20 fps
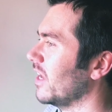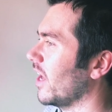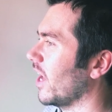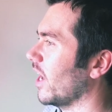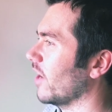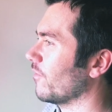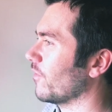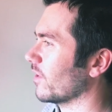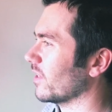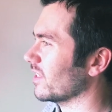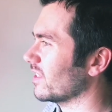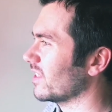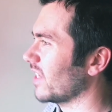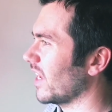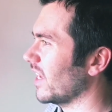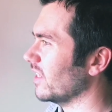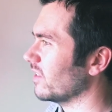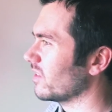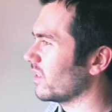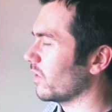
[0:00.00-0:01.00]
Uh, for the
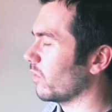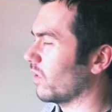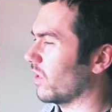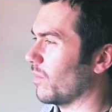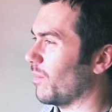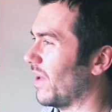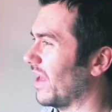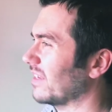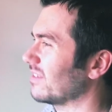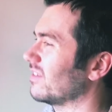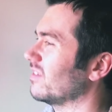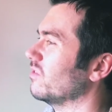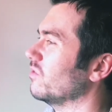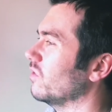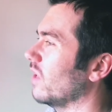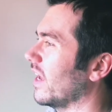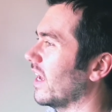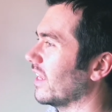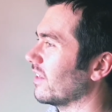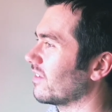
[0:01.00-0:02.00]
Saints. They were the best
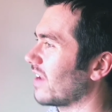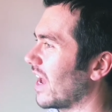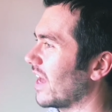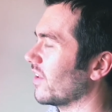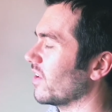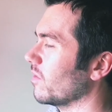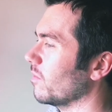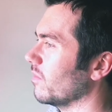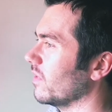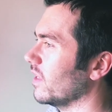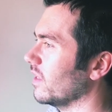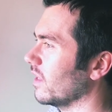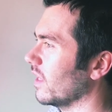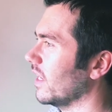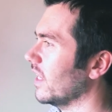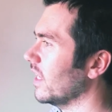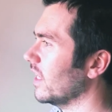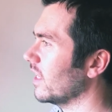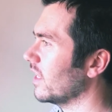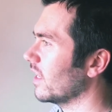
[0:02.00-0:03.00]
uh, tandem in the
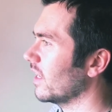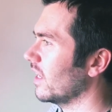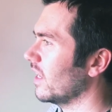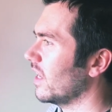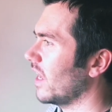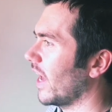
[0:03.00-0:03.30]
league.